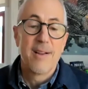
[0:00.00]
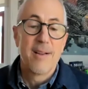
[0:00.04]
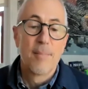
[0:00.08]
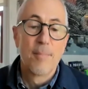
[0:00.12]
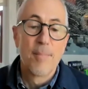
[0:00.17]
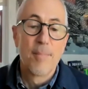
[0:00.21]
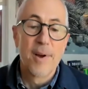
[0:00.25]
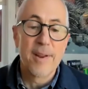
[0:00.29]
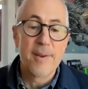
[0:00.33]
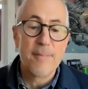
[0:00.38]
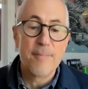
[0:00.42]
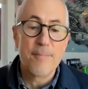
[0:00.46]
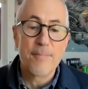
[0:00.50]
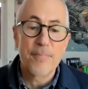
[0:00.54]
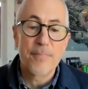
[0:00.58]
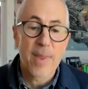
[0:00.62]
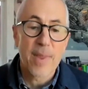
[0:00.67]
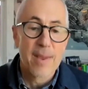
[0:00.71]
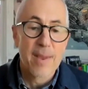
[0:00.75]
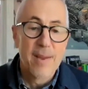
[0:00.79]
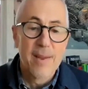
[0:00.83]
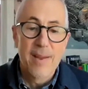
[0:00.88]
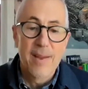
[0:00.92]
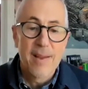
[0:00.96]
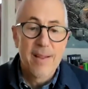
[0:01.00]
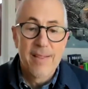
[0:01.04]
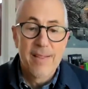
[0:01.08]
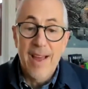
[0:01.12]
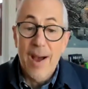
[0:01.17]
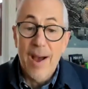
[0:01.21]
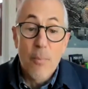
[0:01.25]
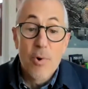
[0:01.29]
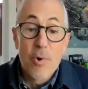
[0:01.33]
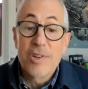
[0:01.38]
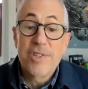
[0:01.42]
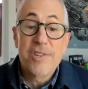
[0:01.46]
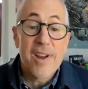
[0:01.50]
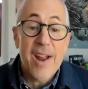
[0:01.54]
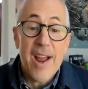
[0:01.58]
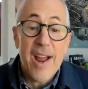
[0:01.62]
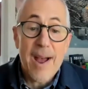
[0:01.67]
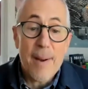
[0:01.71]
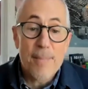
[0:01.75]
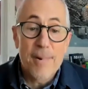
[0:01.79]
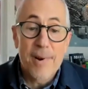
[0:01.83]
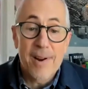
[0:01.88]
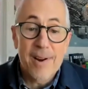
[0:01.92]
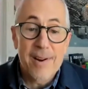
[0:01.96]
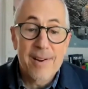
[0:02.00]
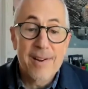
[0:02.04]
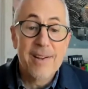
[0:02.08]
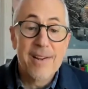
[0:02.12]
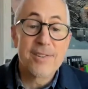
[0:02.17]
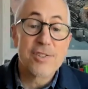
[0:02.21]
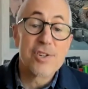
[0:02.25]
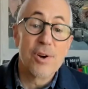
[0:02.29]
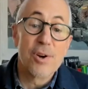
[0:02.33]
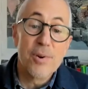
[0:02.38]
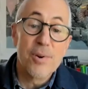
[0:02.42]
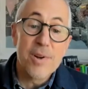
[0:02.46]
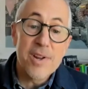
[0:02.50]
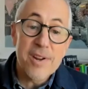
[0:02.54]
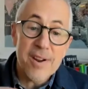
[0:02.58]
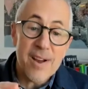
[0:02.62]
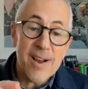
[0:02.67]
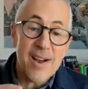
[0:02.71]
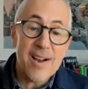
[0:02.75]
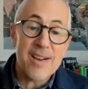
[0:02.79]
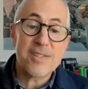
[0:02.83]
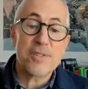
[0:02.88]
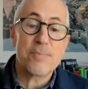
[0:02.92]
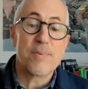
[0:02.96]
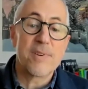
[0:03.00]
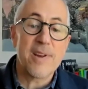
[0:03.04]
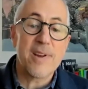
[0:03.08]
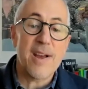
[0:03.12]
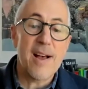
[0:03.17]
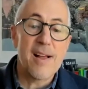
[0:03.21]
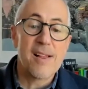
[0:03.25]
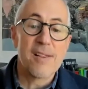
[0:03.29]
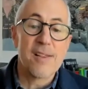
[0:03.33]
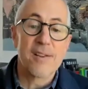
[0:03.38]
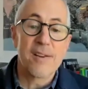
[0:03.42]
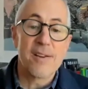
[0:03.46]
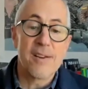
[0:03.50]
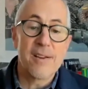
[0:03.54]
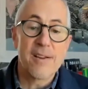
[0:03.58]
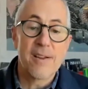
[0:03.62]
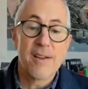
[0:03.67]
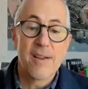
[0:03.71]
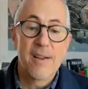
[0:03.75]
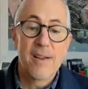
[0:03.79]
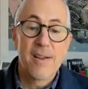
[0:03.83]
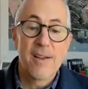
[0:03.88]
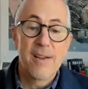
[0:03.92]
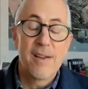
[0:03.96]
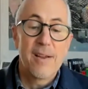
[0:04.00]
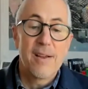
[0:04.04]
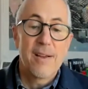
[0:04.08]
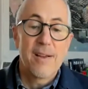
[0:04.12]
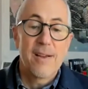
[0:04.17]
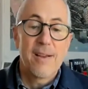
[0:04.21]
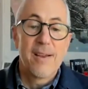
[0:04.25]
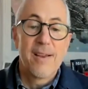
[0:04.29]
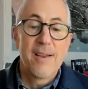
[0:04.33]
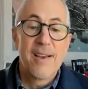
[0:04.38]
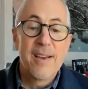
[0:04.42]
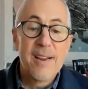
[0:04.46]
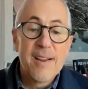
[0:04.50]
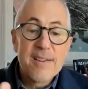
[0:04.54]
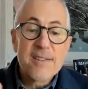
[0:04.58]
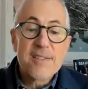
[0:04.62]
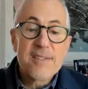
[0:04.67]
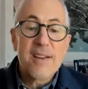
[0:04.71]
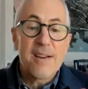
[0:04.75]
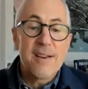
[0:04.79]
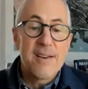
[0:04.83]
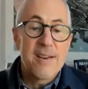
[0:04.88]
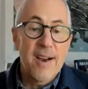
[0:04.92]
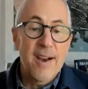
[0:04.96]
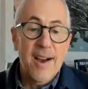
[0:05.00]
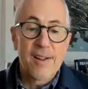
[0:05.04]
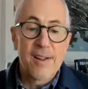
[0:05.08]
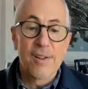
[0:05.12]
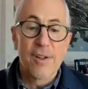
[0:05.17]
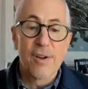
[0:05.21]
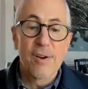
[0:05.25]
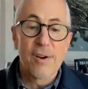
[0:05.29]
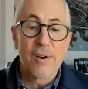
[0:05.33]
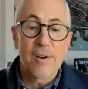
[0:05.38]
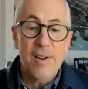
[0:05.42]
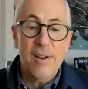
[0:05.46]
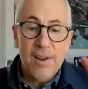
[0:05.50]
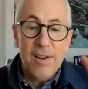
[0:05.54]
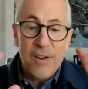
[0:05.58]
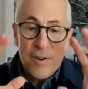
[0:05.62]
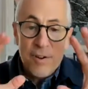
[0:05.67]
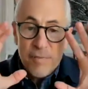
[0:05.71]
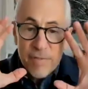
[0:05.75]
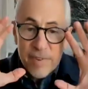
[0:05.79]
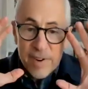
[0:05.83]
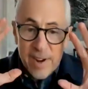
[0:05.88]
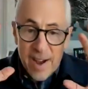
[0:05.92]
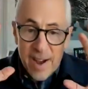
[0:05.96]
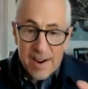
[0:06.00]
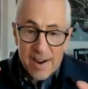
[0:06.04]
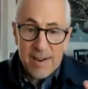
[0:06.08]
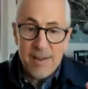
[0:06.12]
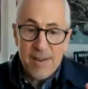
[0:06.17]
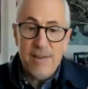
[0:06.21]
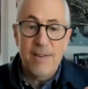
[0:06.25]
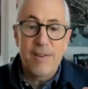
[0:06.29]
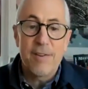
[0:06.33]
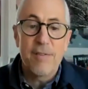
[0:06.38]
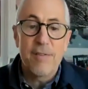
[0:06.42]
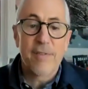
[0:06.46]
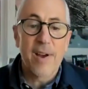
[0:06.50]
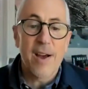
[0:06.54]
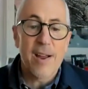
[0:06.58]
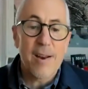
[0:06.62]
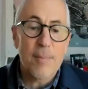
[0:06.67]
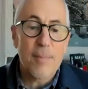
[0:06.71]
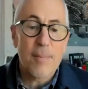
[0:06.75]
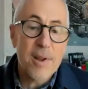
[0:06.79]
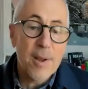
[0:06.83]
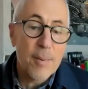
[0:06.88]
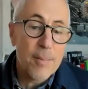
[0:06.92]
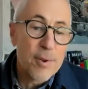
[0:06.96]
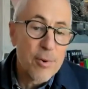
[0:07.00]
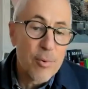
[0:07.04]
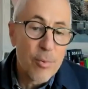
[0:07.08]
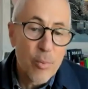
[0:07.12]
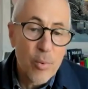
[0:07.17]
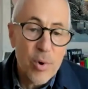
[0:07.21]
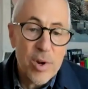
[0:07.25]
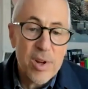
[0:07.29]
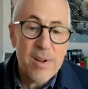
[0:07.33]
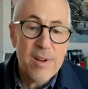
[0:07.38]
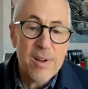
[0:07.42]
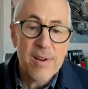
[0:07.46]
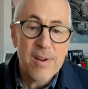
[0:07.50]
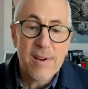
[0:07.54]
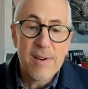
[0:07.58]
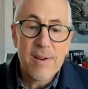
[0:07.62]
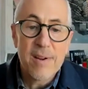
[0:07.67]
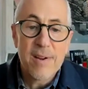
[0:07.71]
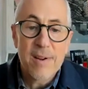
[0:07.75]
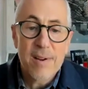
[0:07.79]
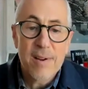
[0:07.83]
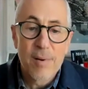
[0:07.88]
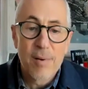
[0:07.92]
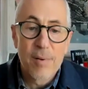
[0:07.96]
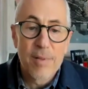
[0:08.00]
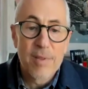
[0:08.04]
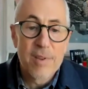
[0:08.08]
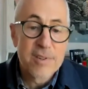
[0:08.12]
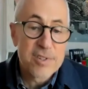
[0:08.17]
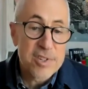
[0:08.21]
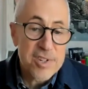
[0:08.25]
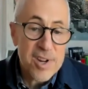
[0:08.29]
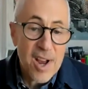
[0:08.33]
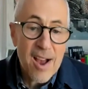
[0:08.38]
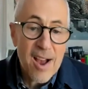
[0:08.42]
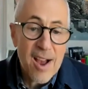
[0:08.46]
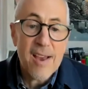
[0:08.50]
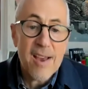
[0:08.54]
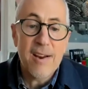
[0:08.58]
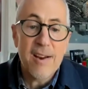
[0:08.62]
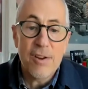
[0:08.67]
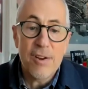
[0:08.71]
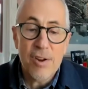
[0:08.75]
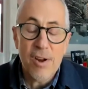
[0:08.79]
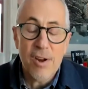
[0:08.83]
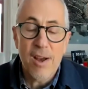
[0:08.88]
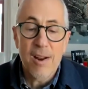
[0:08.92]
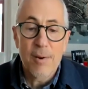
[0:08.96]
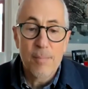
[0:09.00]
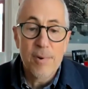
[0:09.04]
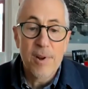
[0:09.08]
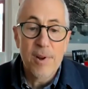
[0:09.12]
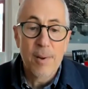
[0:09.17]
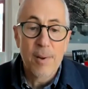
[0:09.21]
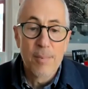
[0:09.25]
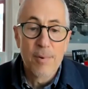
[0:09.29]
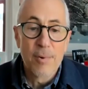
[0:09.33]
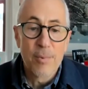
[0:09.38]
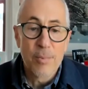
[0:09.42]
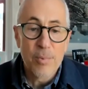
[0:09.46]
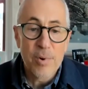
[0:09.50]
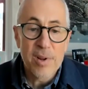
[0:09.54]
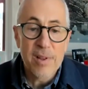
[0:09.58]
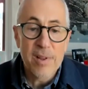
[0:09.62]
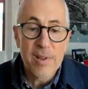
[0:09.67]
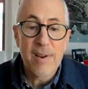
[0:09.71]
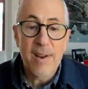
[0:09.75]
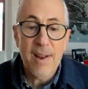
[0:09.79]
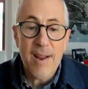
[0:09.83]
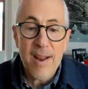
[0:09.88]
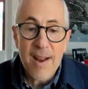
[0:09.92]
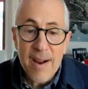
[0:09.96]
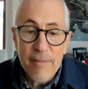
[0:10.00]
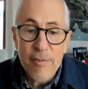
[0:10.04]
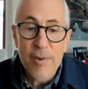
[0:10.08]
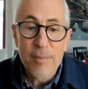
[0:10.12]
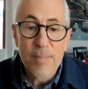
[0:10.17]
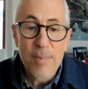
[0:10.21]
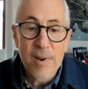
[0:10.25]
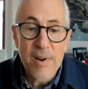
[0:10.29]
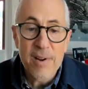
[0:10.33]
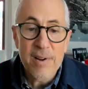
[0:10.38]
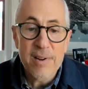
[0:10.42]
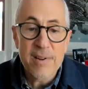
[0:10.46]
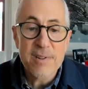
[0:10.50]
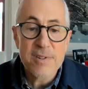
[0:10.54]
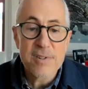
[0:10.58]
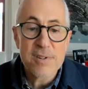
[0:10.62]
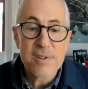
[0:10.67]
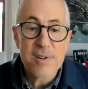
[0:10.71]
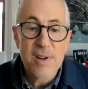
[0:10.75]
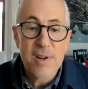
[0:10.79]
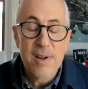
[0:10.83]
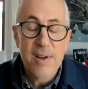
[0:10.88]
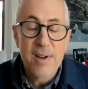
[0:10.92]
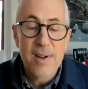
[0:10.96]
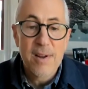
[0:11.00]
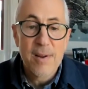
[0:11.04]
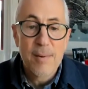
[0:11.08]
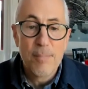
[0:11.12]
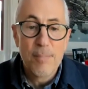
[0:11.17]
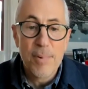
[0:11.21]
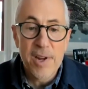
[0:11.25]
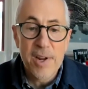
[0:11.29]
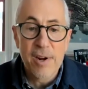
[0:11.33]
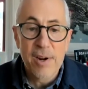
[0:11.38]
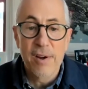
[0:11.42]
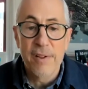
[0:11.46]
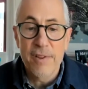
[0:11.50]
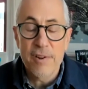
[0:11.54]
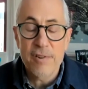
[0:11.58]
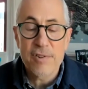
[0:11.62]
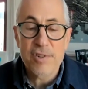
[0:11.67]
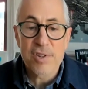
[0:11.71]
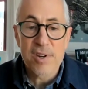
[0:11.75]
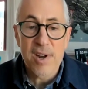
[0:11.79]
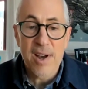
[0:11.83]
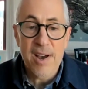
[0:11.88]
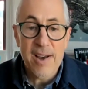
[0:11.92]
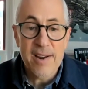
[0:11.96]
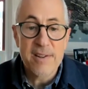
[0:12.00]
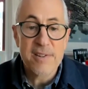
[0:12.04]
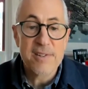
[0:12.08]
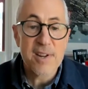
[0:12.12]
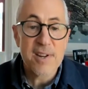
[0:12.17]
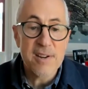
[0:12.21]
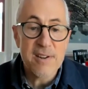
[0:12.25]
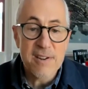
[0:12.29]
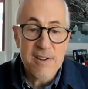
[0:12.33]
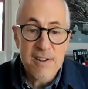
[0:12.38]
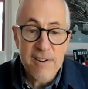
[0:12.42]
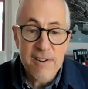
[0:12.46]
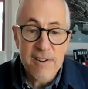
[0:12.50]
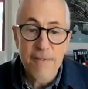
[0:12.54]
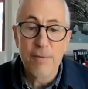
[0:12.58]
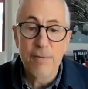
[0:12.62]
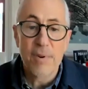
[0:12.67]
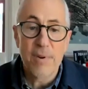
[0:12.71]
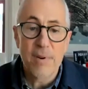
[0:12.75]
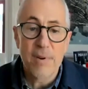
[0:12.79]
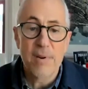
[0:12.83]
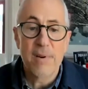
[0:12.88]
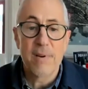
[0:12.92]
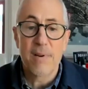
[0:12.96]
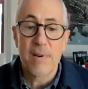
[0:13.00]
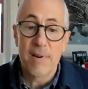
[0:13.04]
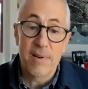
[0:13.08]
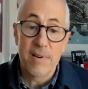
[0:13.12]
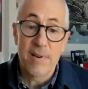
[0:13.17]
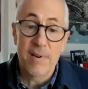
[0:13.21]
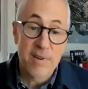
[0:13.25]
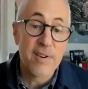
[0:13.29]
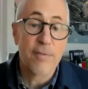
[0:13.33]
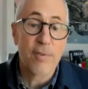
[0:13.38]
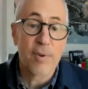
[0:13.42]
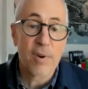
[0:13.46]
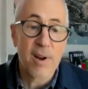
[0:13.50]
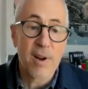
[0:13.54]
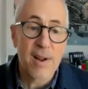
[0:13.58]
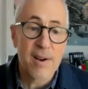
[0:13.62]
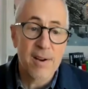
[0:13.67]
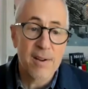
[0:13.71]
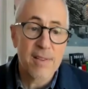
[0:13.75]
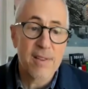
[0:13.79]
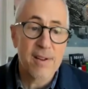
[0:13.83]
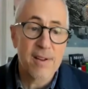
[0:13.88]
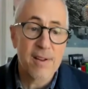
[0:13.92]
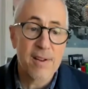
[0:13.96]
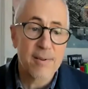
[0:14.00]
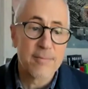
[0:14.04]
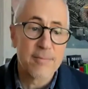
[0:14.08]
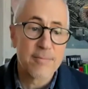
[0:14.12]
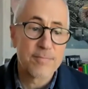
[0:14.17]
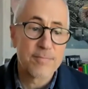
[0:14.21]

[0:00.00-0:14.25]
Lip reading: But that wasn't happening. And so in hospitality, it is a dialogue, and you've got to be able to read the sign, and you got to be able to read that everybody's being on their side is a different kind of thing.